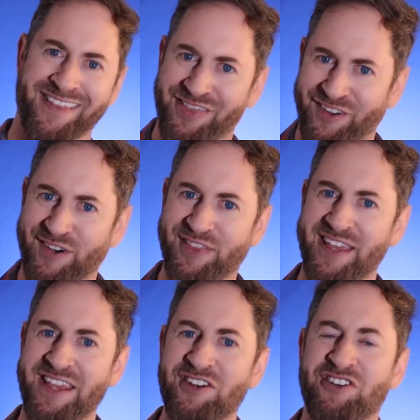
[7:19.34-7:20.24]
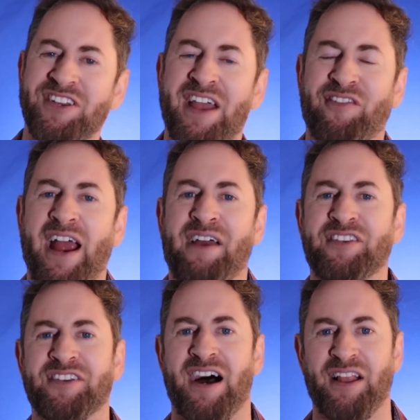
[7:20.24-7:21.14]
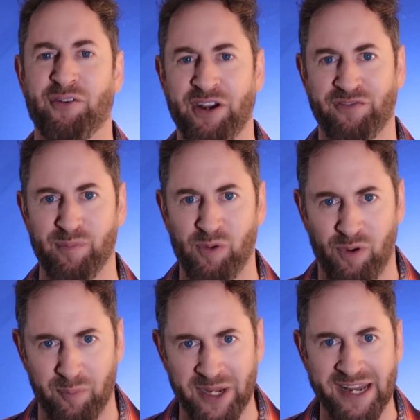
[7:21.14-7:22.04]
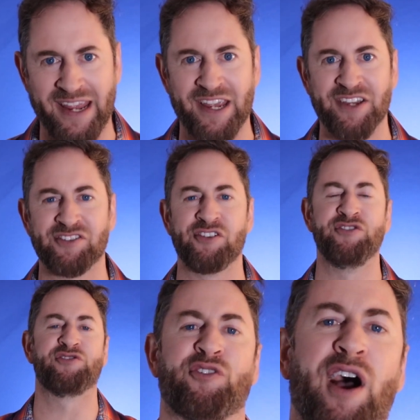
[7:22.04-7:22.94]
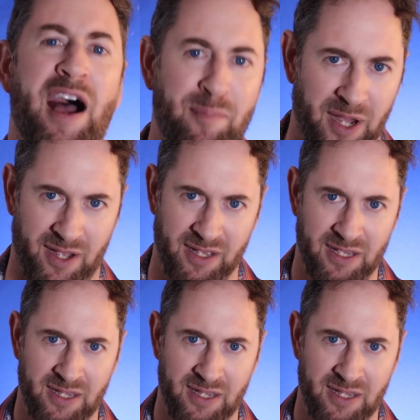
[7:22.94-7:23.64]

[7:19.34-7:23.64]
the third thing you should never have to tolerate from a woman is drama.